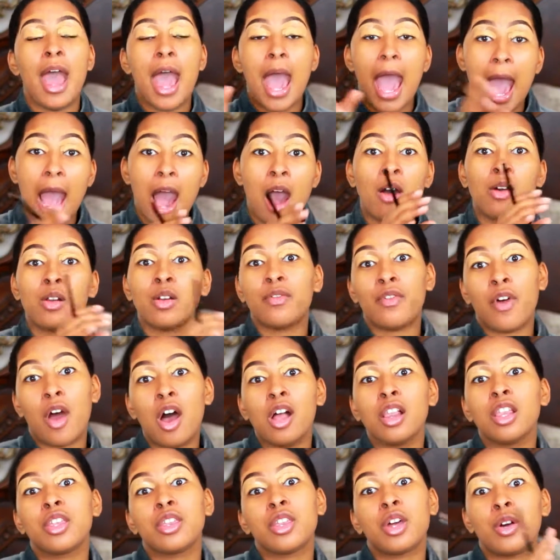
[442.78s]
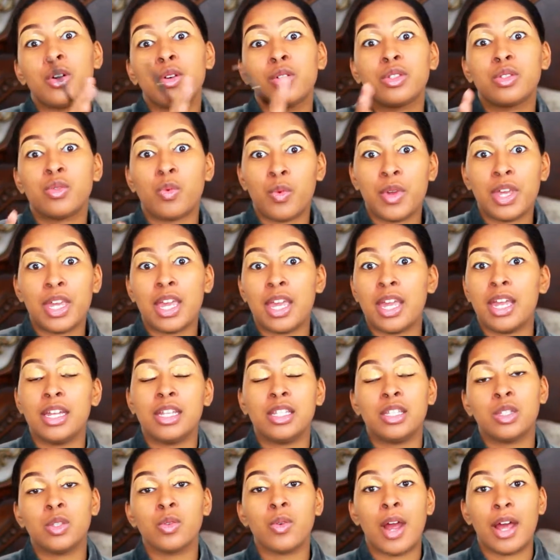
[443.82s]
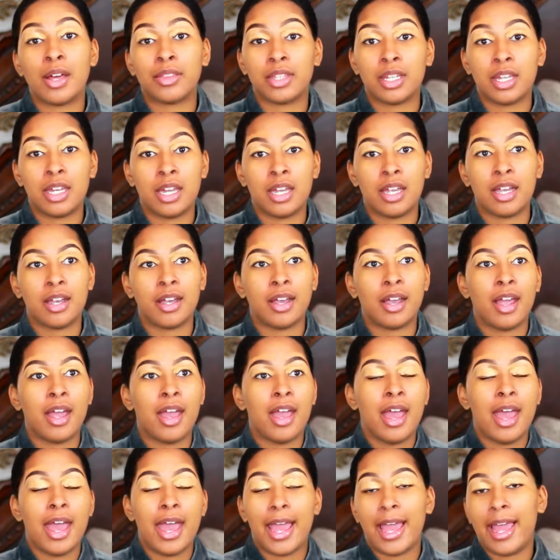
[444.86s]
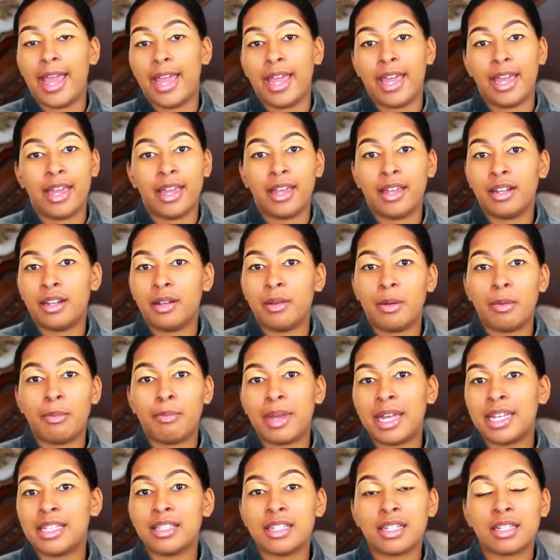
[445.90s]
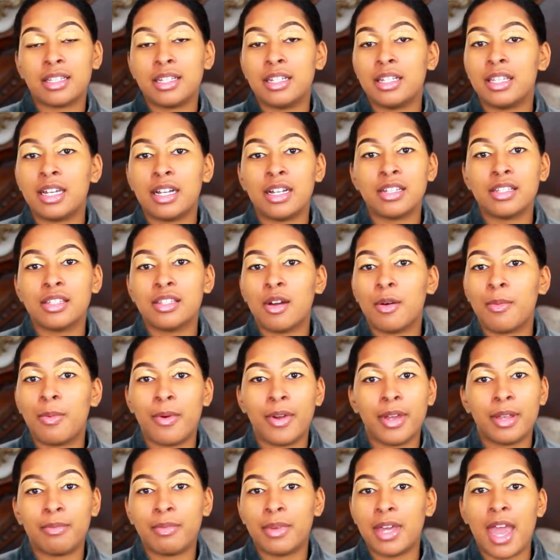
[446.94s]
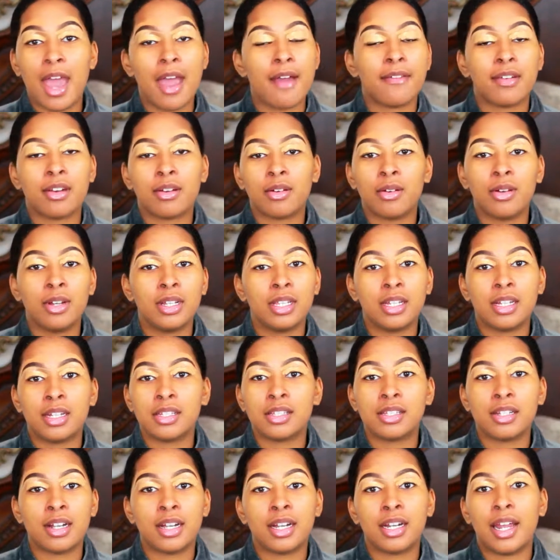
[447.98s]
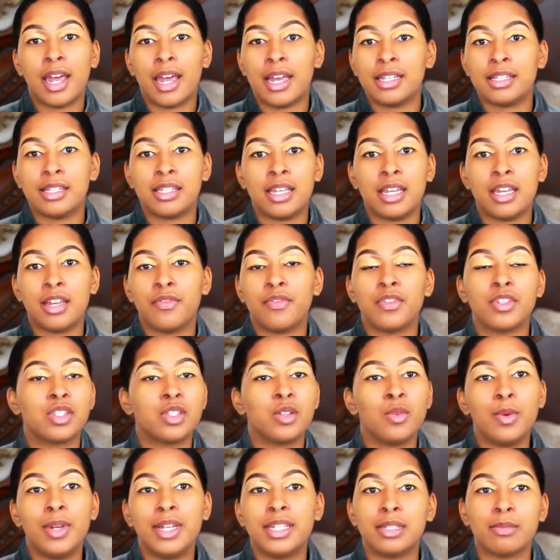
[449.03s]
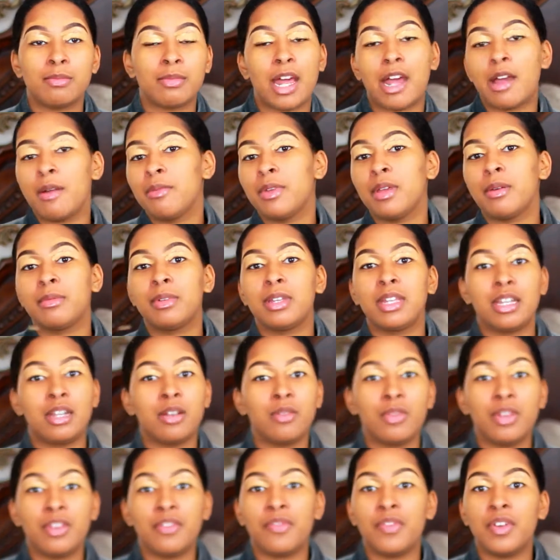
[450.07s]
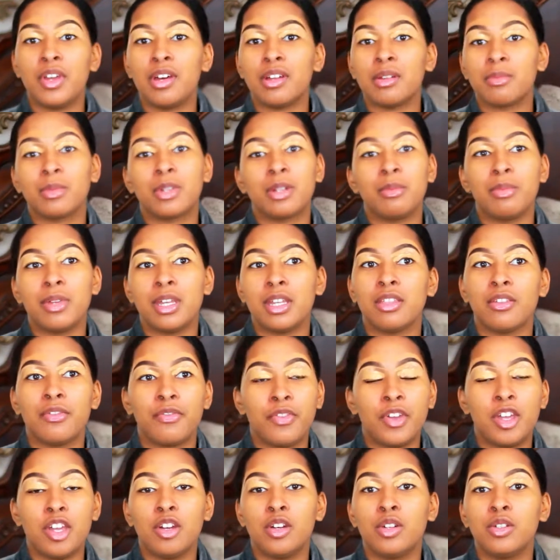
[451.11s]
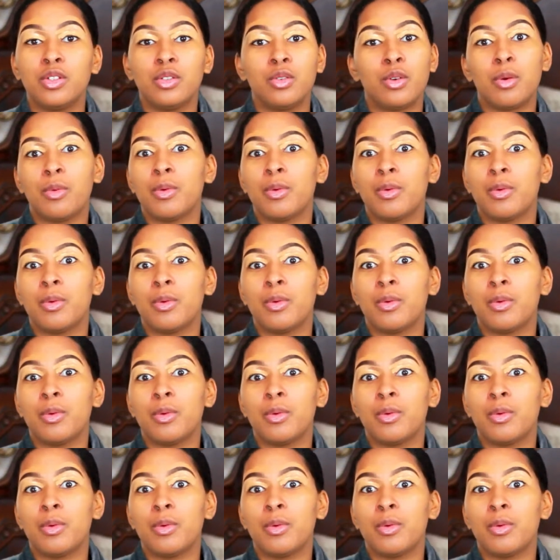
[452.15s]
out of all of those weekends throughout the year. And basically there's no point in me having acrylics during AT. For 2 weeks I'm not going to be able to get it refilled. I'm going to be in the field doing